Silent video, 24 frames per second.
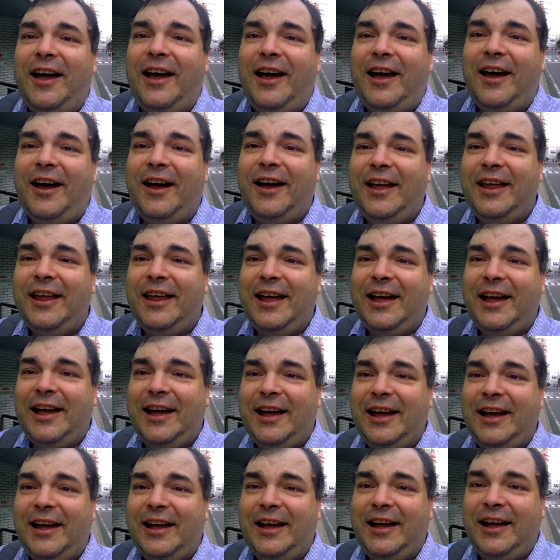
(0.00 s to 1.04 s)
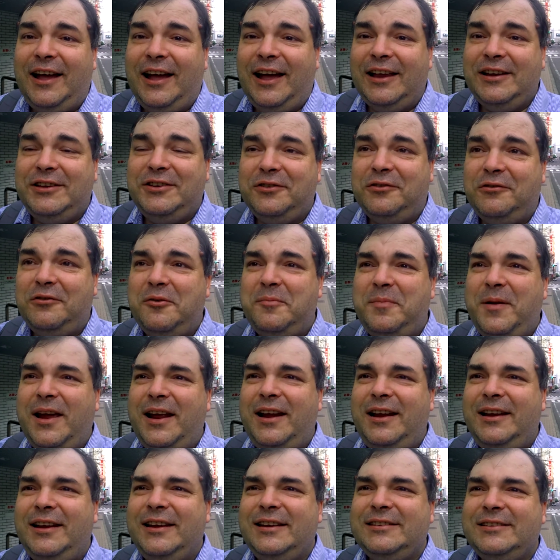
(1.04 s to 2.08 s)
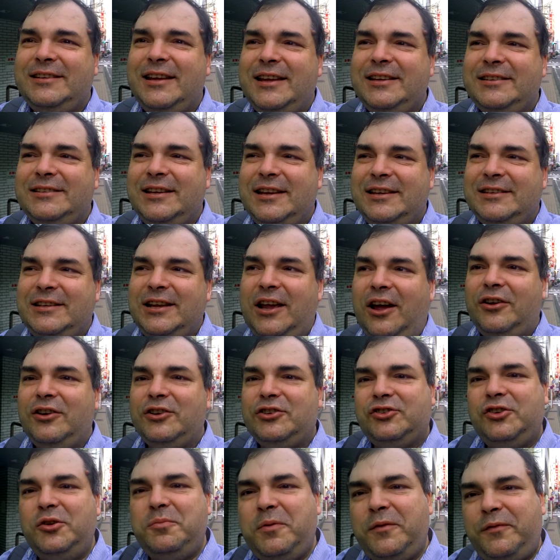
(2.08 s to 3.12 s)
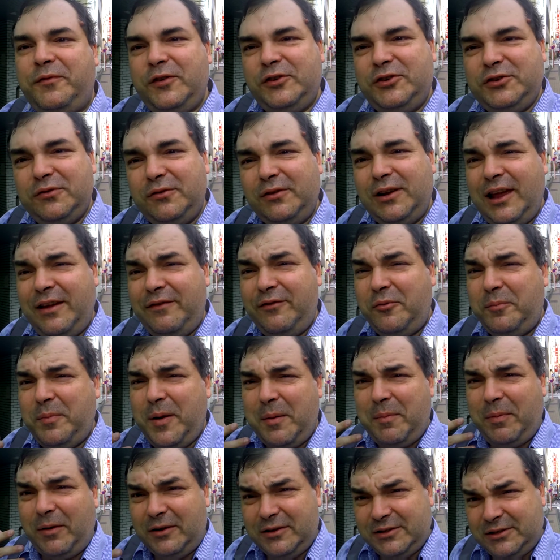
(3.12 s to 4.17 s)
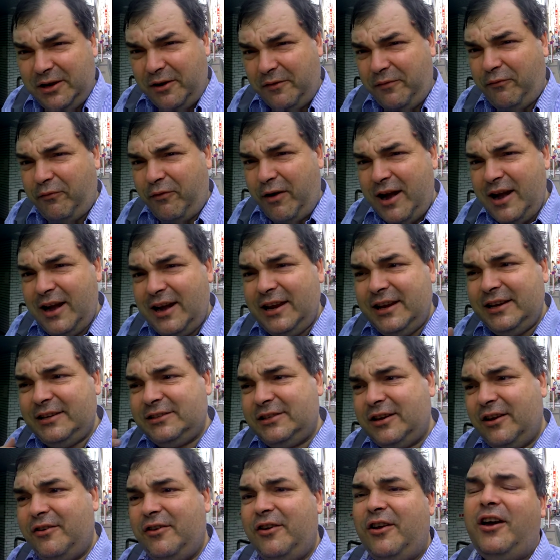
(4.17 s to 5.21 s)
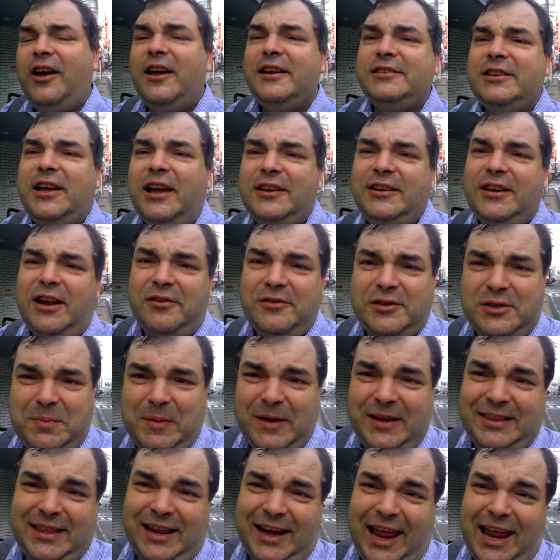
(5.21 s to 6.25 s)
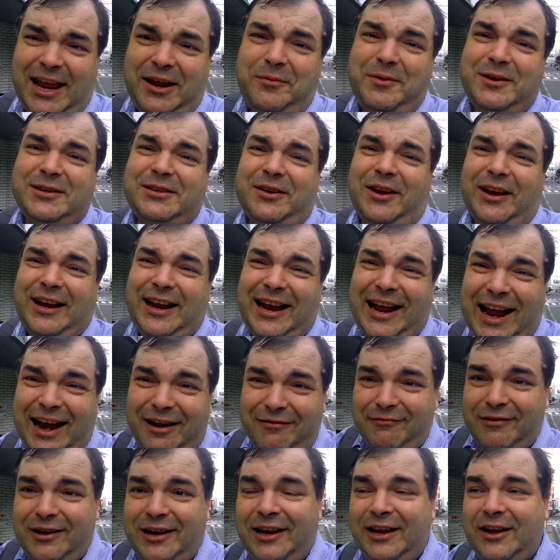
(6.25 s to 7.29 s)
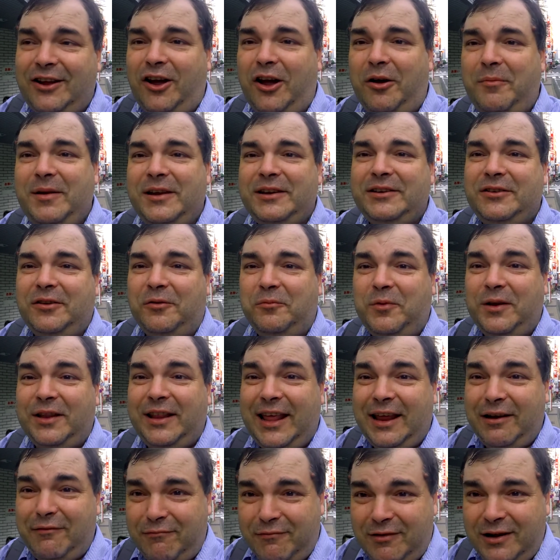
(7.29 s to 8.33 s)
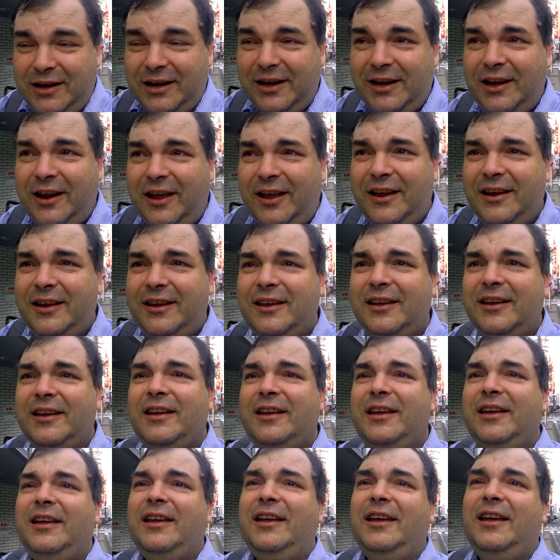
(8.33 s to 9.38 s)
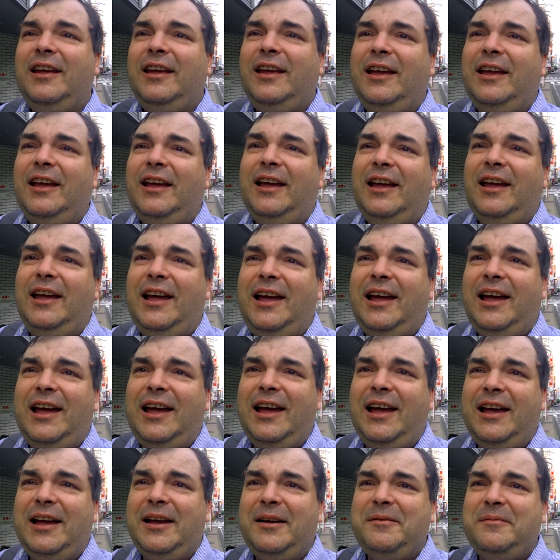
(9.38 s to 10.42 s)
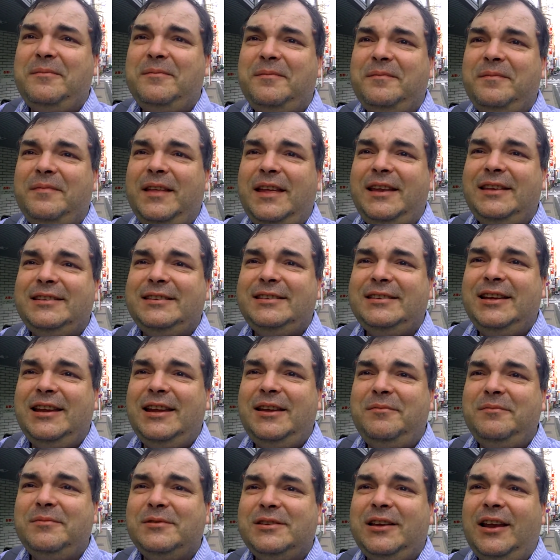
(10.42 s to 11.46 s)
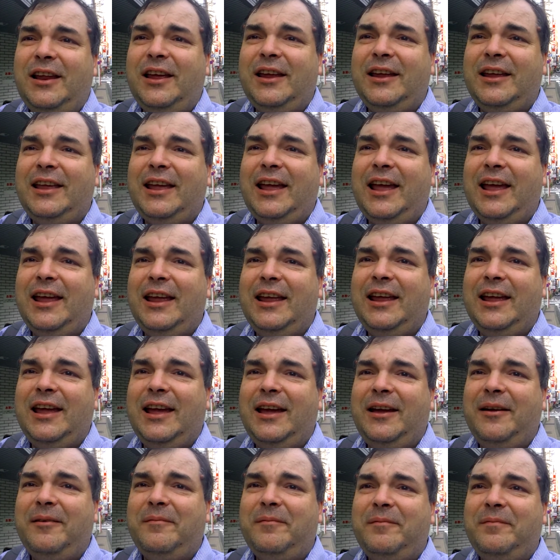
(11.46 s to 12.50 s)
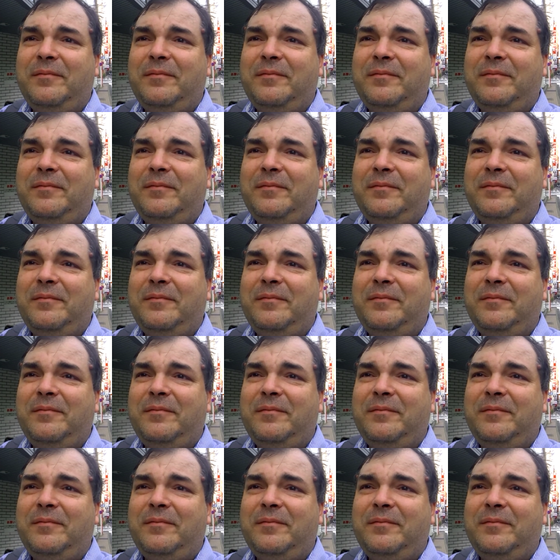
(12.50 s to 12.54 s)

I adore about it is on a superficial level, people are so friendly and so nice. I don't speak the language, so I can't really comment on what they really like. It seems like a